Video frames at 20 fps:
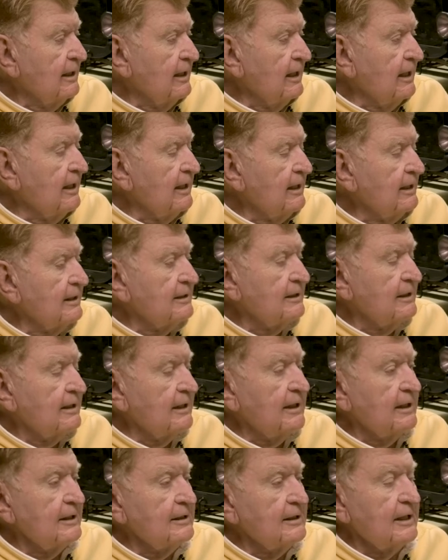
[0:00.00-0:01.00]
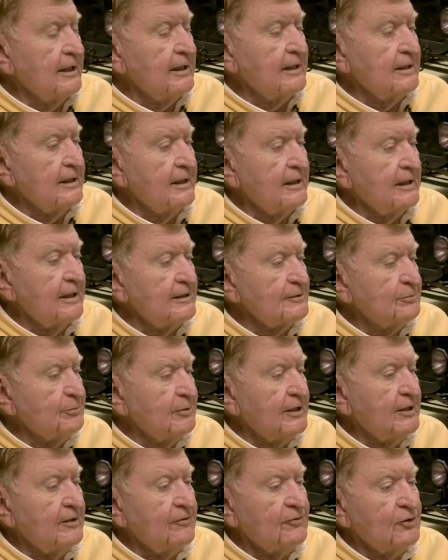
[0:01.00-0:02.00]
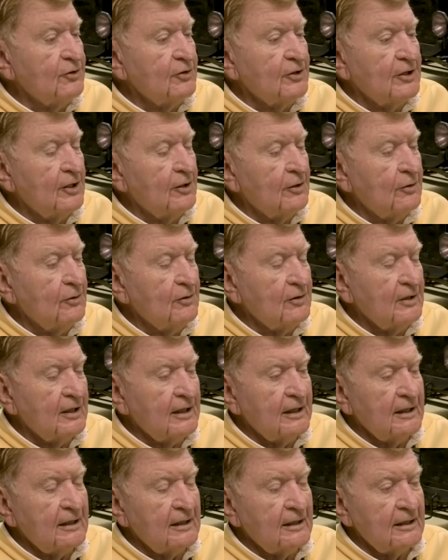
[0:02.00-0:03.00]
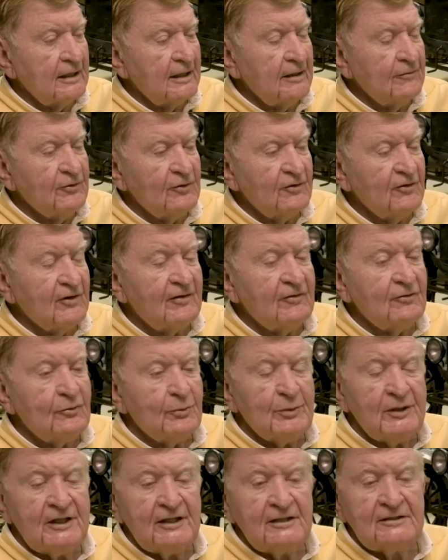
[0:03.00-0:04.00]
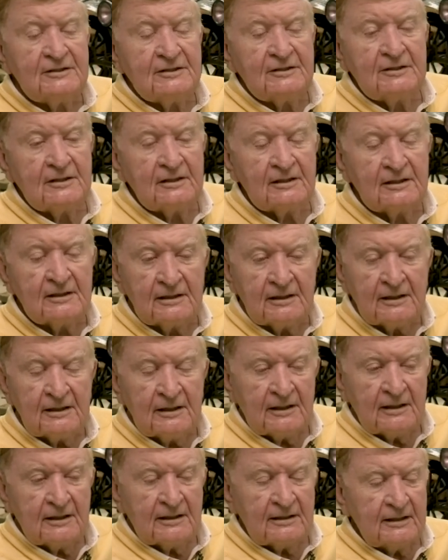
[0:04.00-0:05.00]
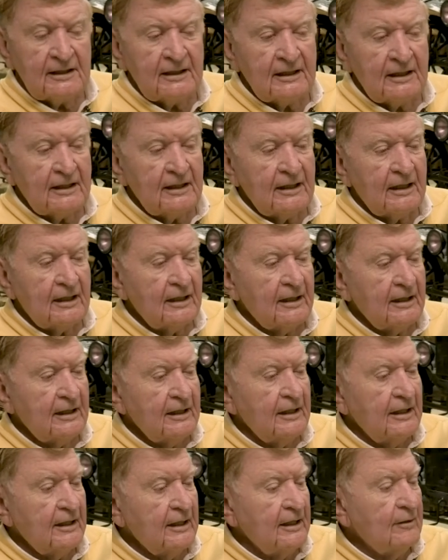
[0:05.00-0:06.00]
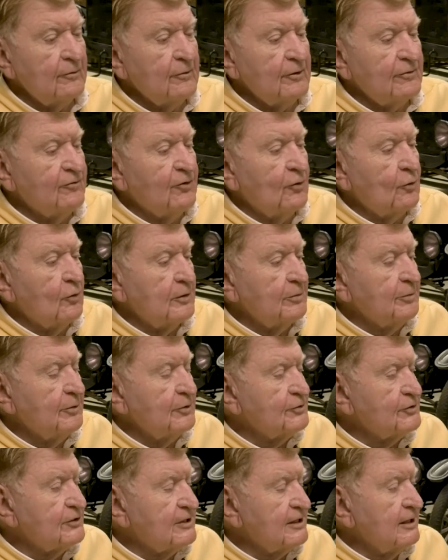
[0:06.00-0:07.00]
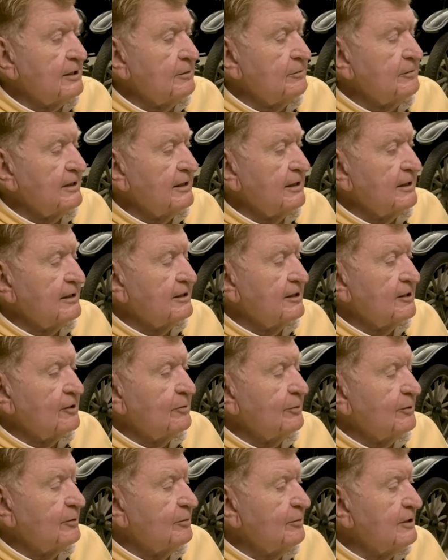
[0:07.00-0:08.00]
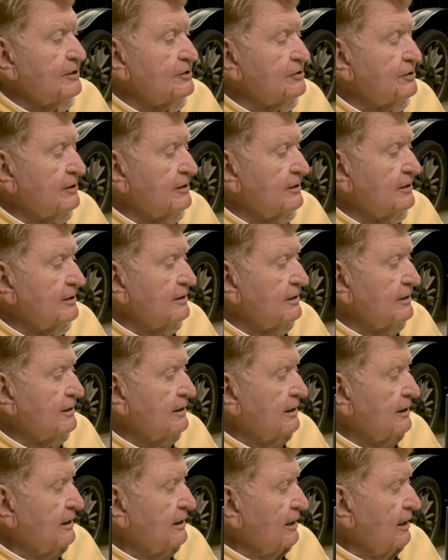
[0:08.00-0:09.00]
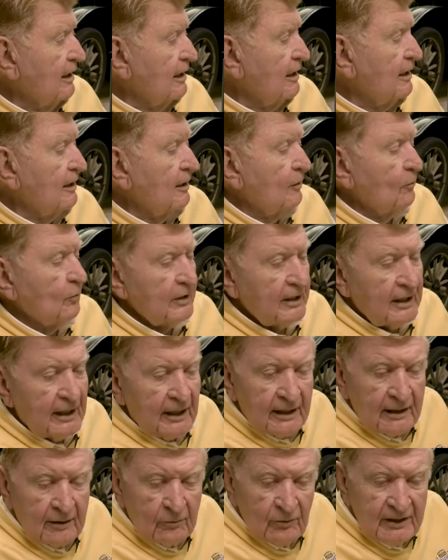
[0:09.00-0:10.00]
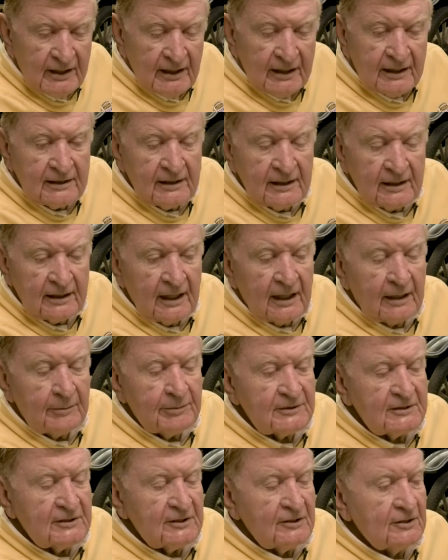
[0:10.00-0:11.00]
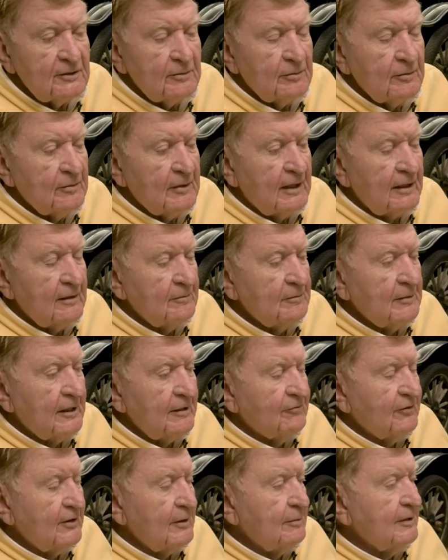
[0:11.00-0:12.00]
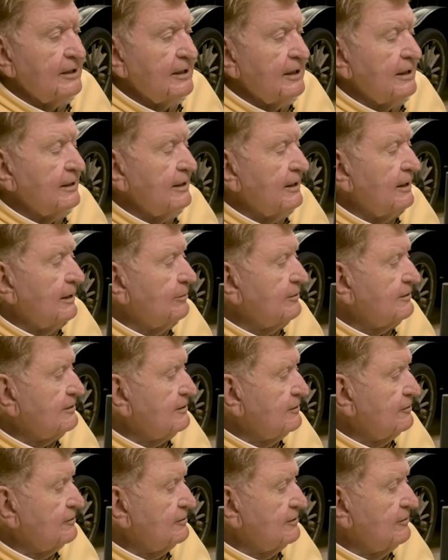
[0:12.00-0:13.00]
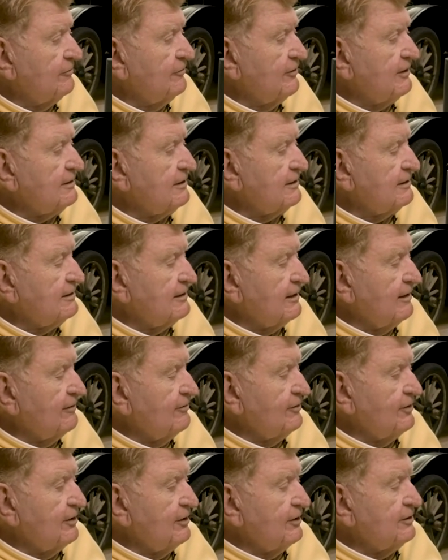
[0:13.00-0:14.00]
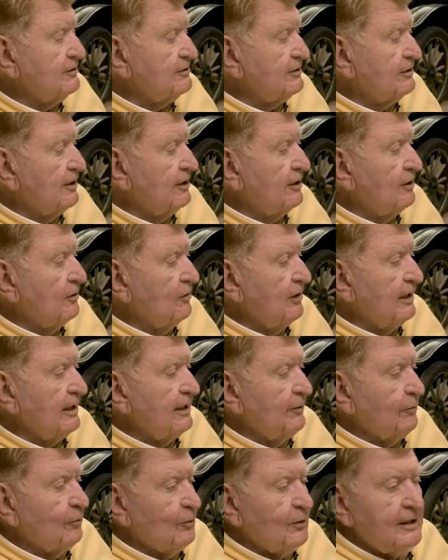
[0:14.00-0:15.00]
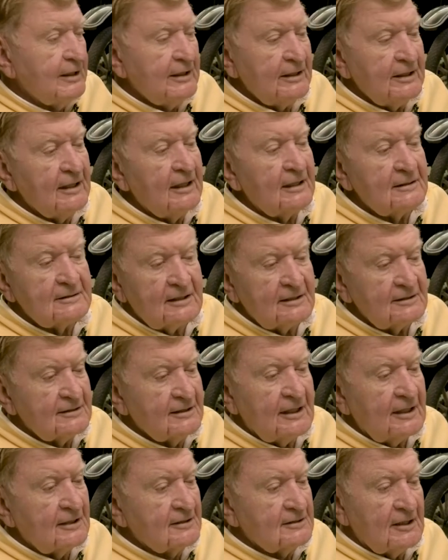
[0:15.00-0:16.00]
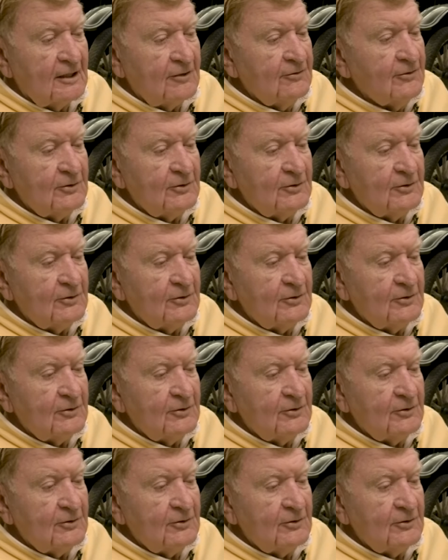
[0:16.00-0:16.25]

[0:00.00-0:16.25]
And, and, and, as many of you know, uh, if you've ever been to the uh, Henry Ford Museum in Dearborn, Michigan. Uh, we had we had the opportunity. My, my family had the opportunity to visit several years ago, and it really knocked our socks off.